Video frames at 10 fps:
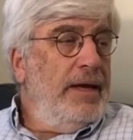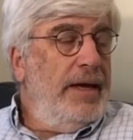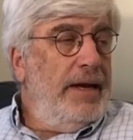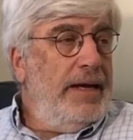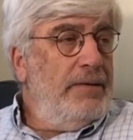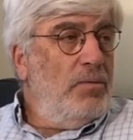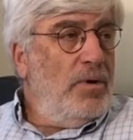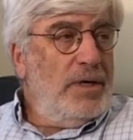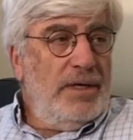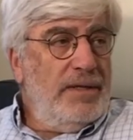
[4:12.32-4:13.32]
And I
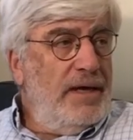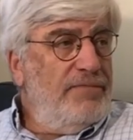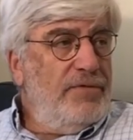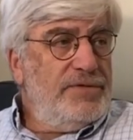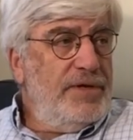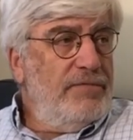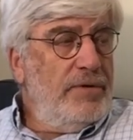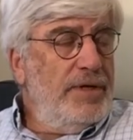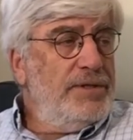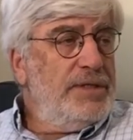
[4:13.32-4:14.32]
worked at that for several
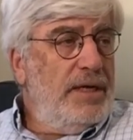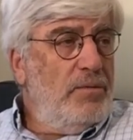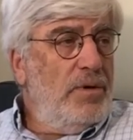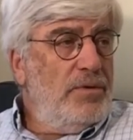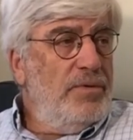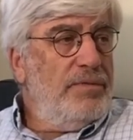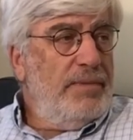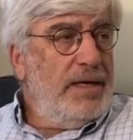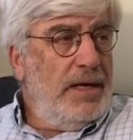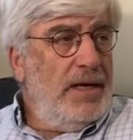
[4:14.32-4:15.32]
years, and I worked with
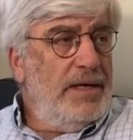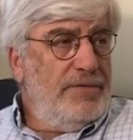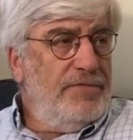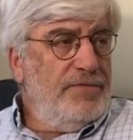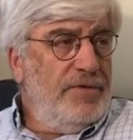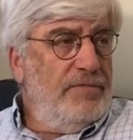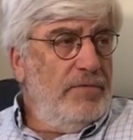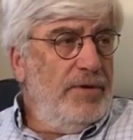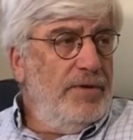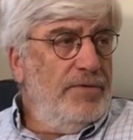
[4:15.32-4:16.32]
my clients for
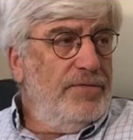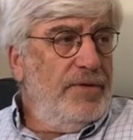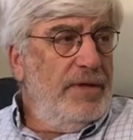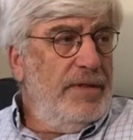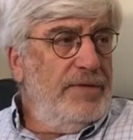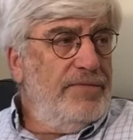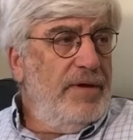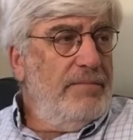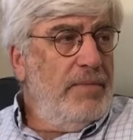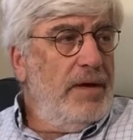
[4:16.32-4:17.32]
several years in that
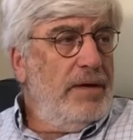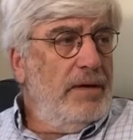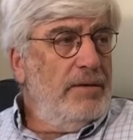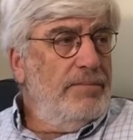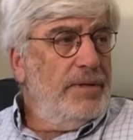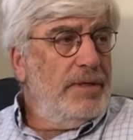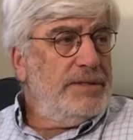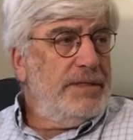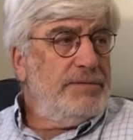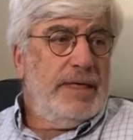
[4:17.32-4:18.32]
same model,
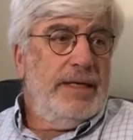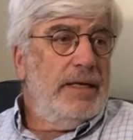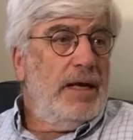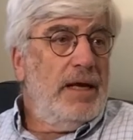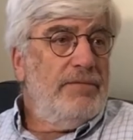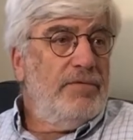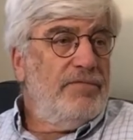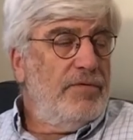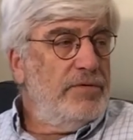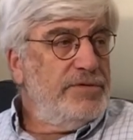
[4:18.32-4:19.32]
because I was getting a lot of
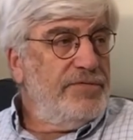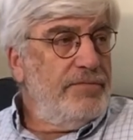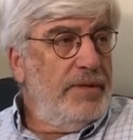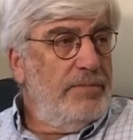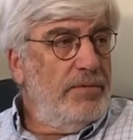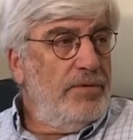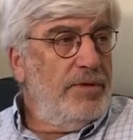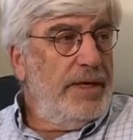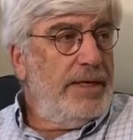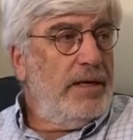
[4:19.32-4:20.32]
referrals for people who
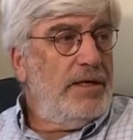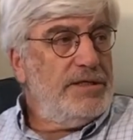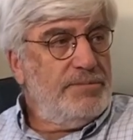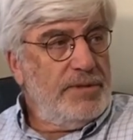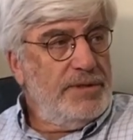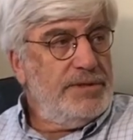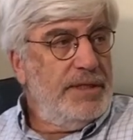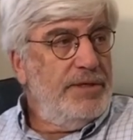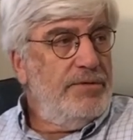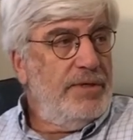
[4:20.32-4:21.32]
had loss because
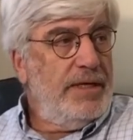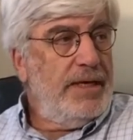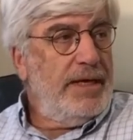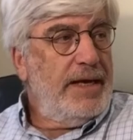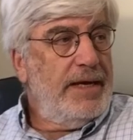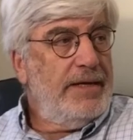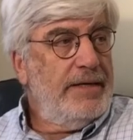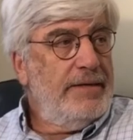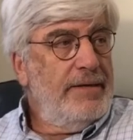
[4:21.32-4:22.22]
they knew that I had.